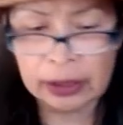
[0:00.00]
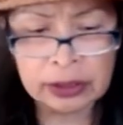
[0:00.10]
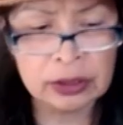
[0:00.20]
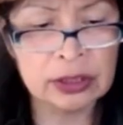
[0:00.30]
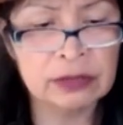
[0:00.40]

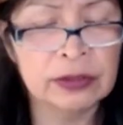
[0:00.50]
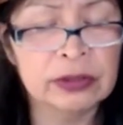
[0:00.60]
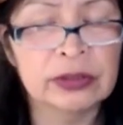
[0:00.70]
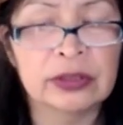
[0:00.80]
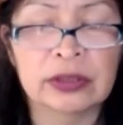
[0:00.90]
to these
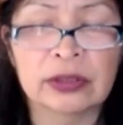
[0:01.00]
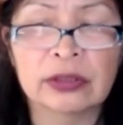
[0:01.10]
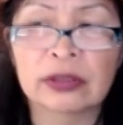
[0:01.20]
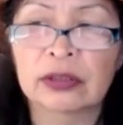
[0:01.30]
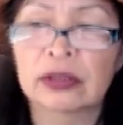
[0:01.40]

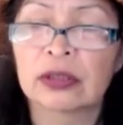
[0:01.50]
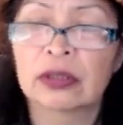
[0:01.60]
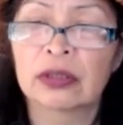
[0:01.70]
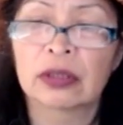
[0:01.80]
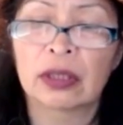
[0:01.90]
villages,
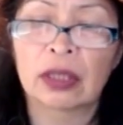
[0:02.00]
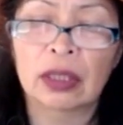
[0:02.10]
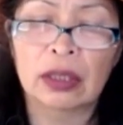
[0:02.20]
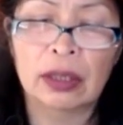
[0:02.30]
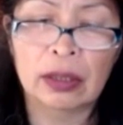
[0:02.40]
uh,